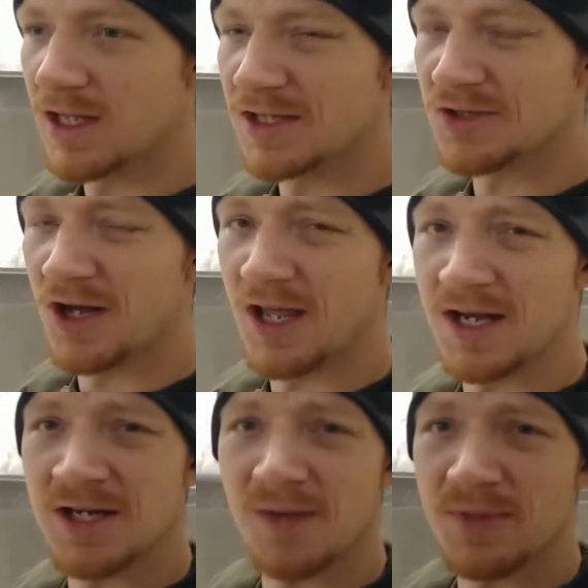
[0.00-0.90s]
It's gonna
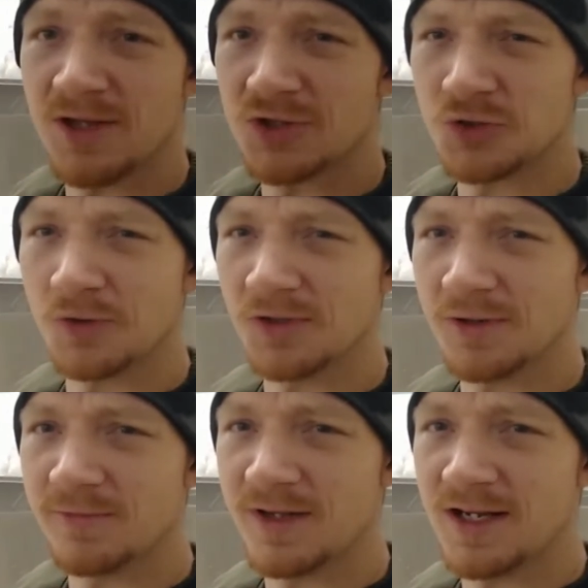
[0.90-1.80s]
end up being short
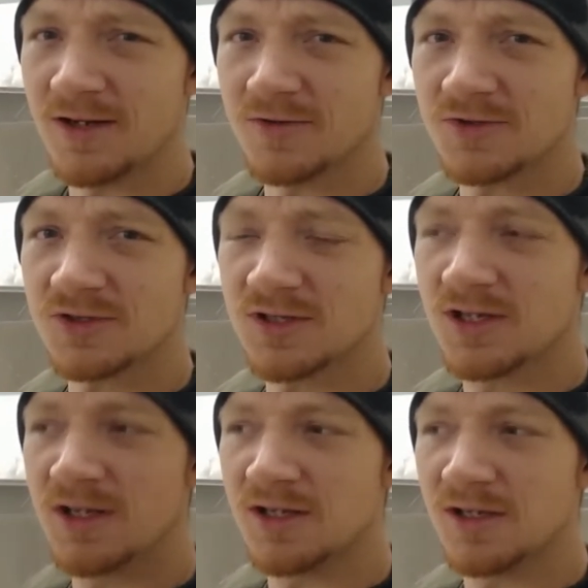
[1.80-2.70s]
little videos,
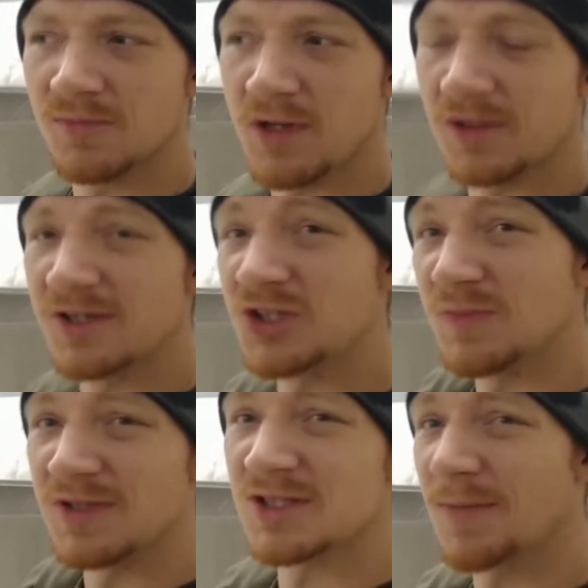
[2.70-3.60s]
but at least it'd
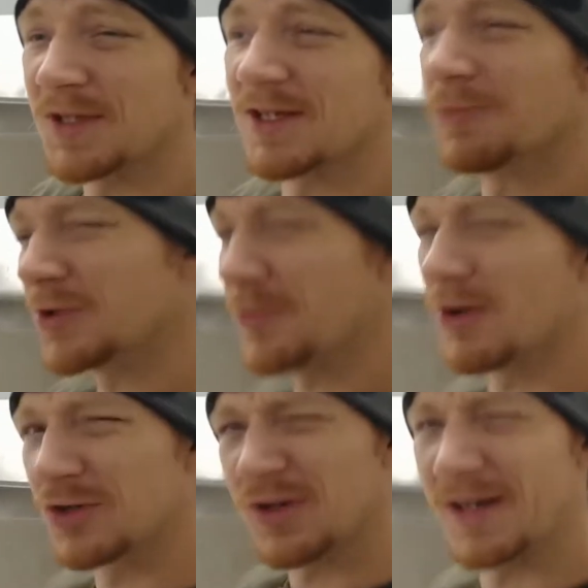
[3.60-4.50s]
be something, because I really
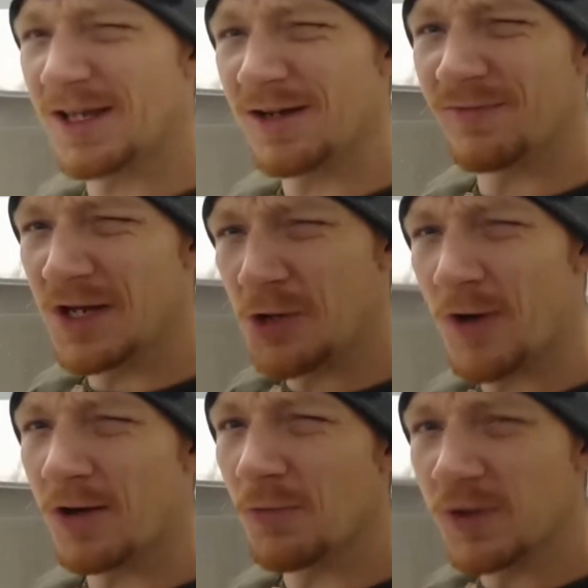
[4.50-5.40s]
wanna try to get a video
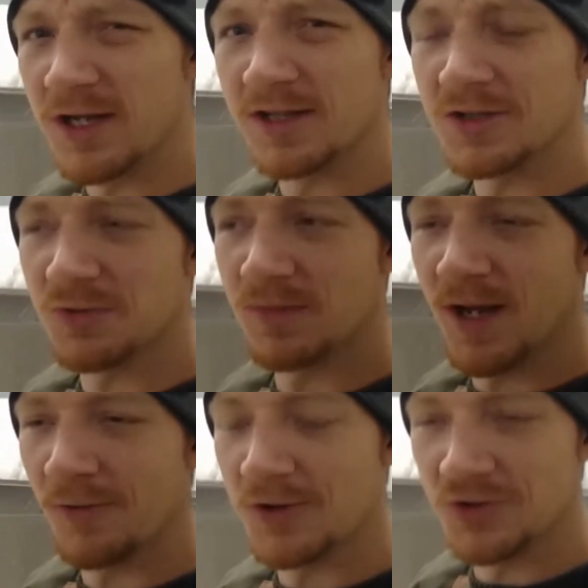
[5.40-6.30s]
out a week. That's what my
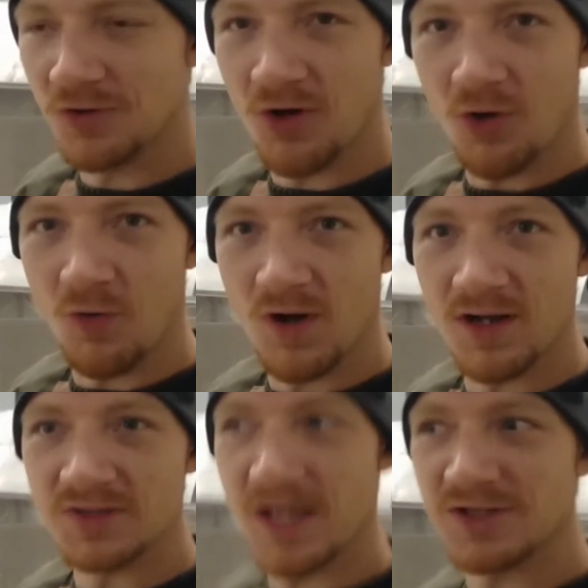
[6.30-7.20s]
original goal
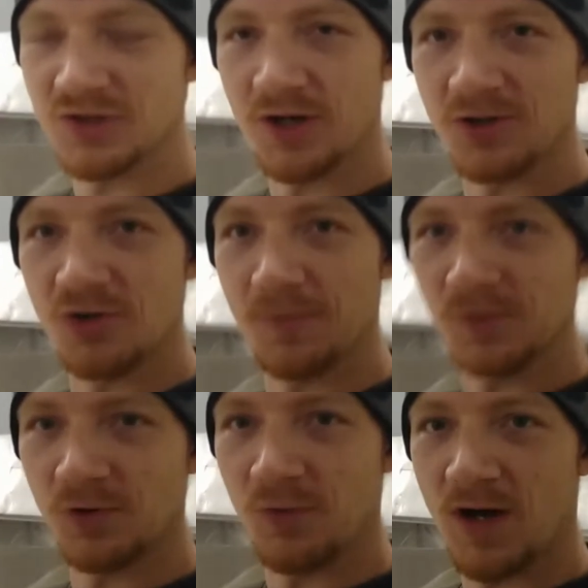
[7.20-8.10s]
was. I started to do it for a
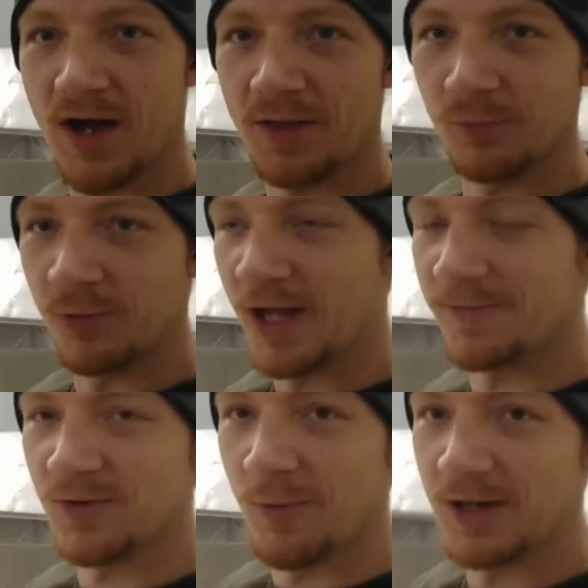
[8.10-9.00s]
little while, then life
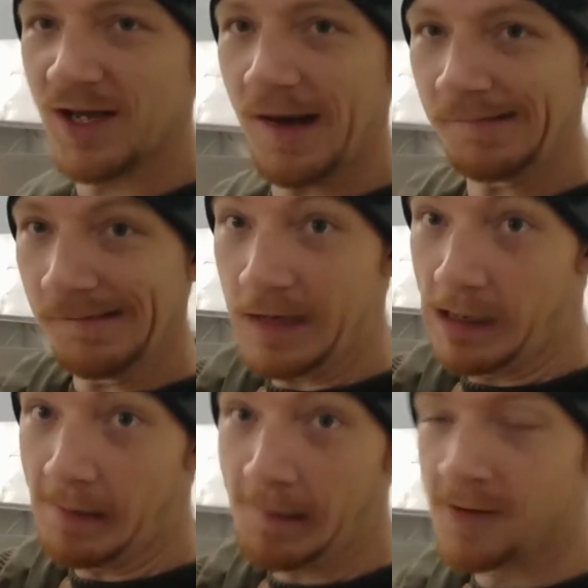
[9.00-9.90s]
went kind of,